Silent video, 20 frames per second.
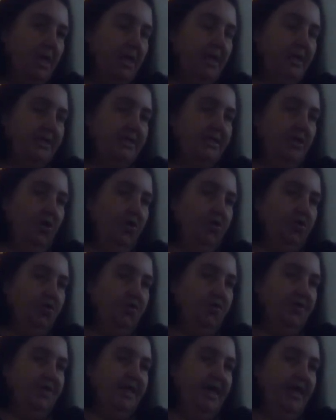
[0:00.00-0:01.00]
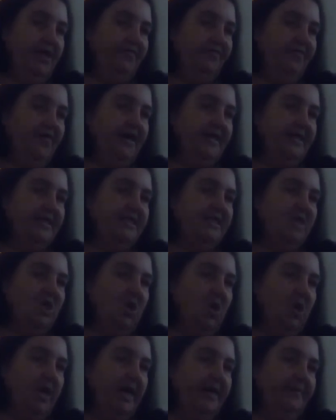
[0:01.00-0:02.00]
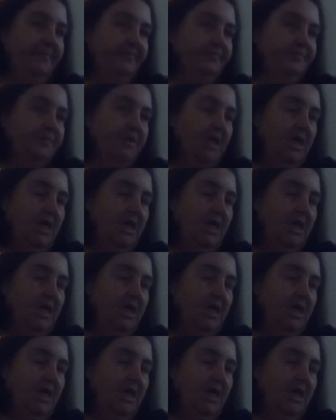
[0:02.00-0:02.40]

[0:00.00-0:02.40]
And a soldier on the other fucking side,